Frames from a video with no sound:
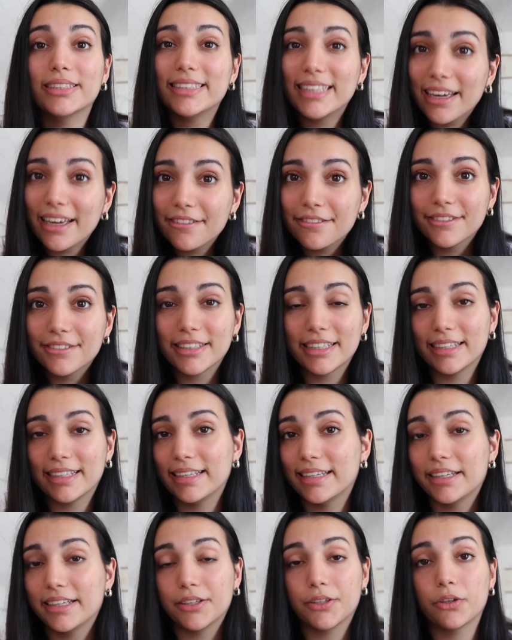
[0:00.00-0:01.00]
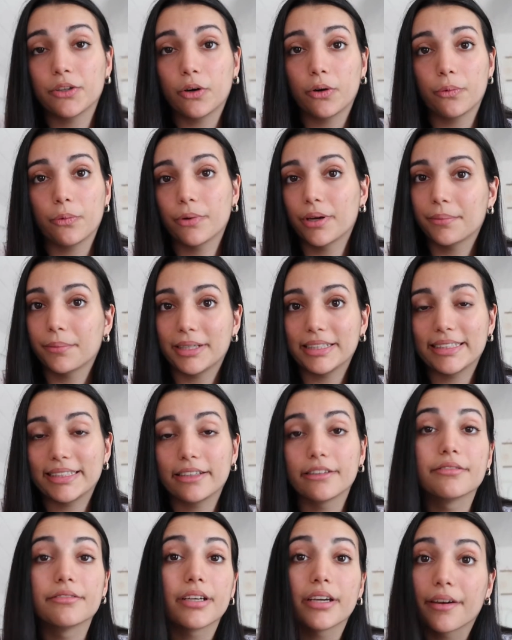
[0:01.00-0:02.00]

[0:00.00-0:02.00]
definitely not weigh myself